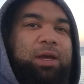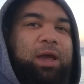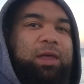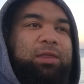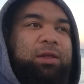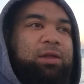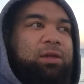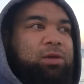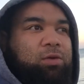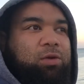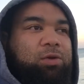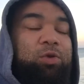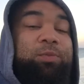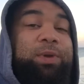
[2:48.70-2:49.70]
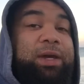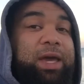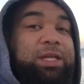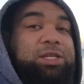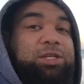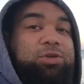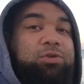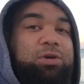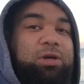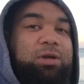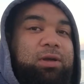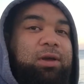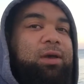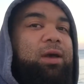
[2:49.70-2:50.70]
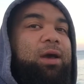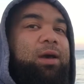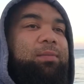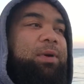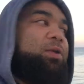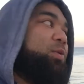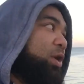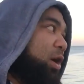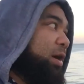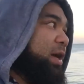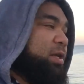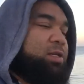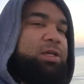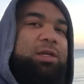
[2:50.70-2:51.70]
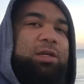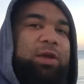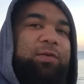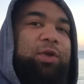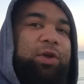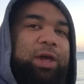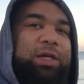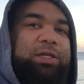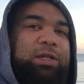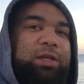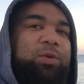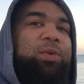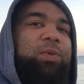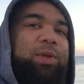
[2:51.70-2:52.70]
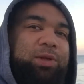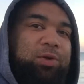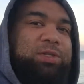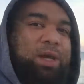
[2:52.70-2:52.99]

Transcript: and then it won't be a catch and cook. But we are catching. If we don't catch anything, we will cook